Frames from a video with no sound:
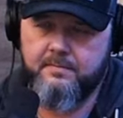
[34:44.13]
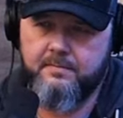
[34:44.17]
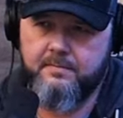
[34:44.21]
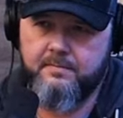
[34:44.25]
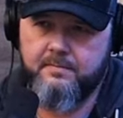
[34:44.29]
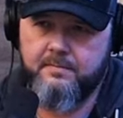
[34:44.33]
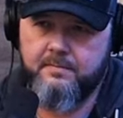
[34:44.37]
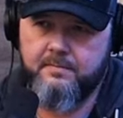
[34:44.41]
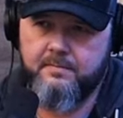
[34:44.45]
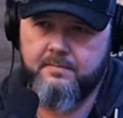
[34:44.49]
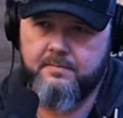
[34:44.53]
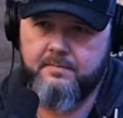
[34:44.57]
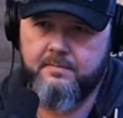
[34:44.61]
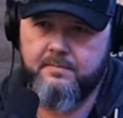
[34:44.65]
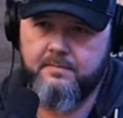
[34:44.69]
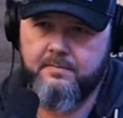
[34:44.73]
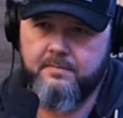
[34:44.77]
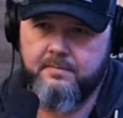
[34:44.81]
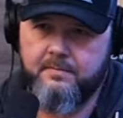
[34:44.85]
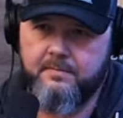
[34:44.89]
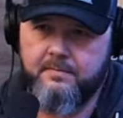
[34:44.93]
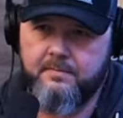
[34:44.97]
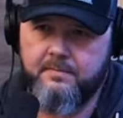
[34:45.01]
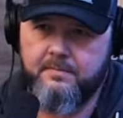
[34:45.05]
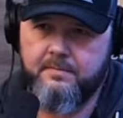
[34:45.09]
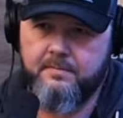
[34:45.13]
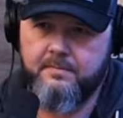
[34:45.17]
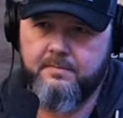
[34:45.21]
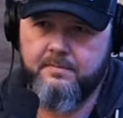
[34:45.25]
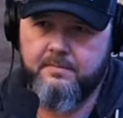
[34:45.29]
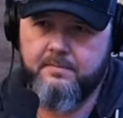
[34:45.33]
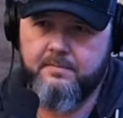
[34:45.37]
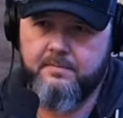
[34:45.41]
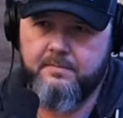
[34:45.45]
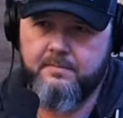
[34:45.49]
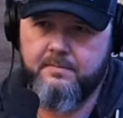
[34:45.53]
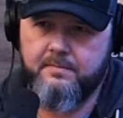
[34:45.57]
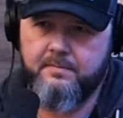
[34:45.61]

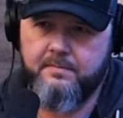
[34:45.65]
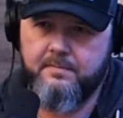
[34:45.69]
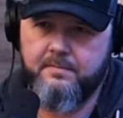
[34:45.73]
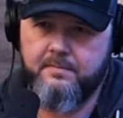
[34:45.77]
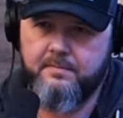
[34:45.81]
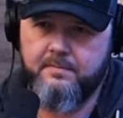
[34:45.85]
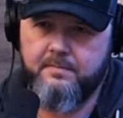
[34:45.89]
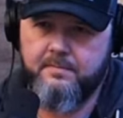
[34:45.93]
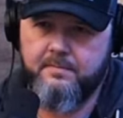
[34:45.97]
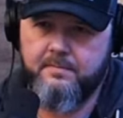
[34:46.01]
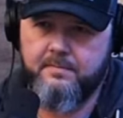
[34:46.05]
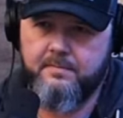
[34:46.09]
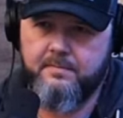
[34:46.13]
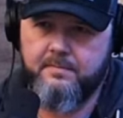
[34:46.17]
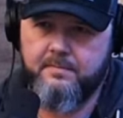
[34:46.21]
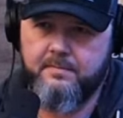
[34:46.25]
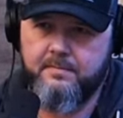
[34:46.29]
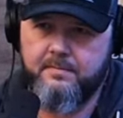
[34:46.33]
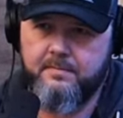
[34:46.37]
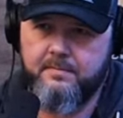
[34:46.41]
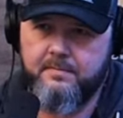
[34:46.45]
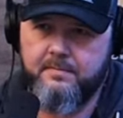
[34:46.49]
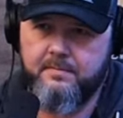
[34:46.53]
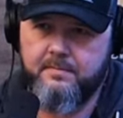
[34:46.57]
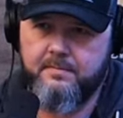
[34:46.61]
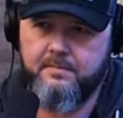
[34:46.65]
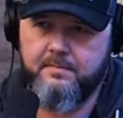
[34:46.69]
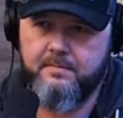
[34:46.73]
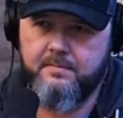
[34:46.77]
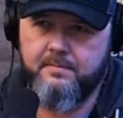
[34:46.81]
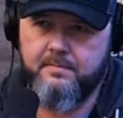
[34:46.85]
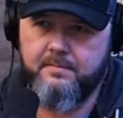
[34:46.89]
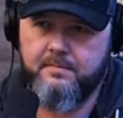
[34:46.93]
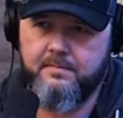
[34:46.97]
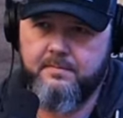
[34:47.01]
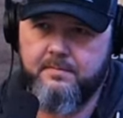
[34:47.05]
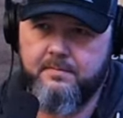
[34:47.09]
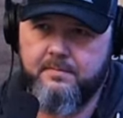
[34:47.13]

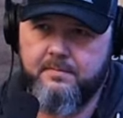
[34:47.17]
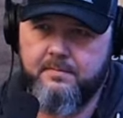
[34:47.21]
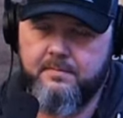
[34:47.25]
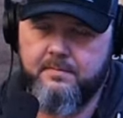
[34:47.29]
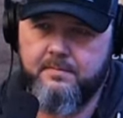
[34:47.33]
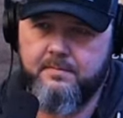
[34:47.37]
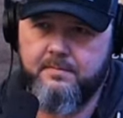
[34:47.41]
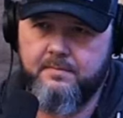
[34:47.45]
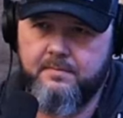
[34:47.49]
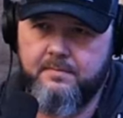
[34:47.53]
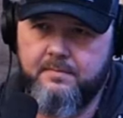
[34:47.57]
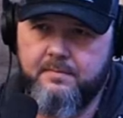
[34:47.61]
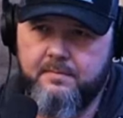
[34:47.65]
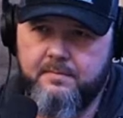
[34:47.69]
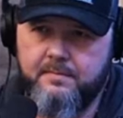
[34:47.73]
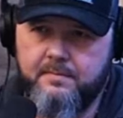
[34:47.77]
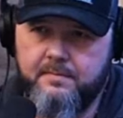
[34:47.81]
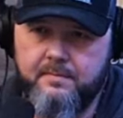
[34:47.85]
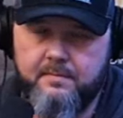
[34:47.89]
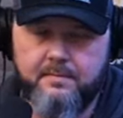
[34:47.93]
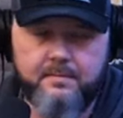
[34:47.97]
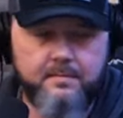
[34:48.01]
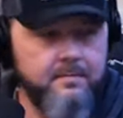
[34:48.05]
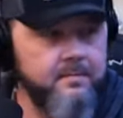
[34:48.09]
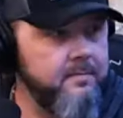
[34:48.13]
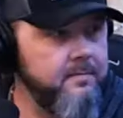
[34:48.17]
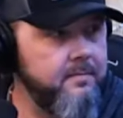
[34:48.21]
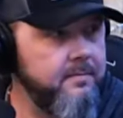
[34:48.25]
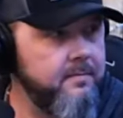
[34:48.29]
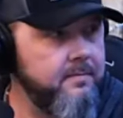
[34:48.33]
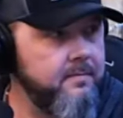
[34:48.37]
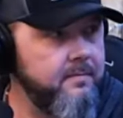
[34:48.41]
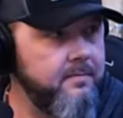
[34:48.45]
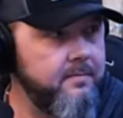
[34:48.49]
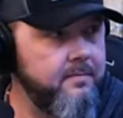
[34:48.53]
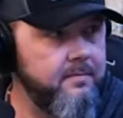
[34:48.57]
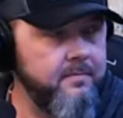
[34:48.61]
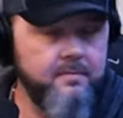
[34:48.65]

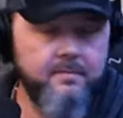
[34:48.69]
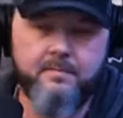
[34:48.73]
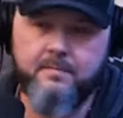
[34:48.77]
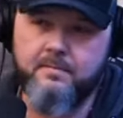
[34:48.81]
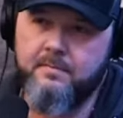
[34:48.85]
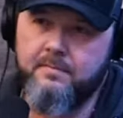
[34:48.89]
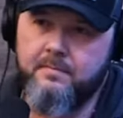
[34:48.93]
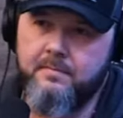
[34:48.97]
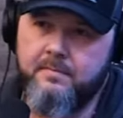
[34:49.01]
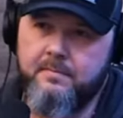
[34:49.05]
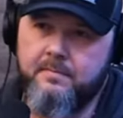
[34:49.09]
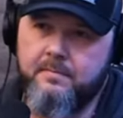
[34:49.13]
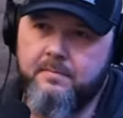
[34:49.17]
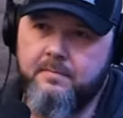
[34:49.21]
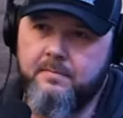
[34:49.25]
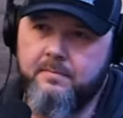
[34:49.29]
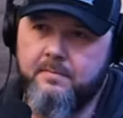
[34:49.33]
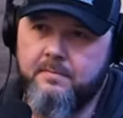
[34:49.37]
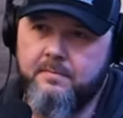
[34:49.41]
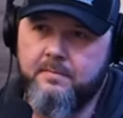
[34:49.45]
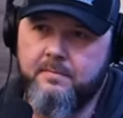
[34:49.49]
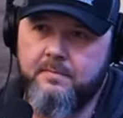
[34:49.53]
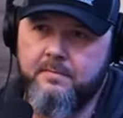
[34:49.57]
[no speech]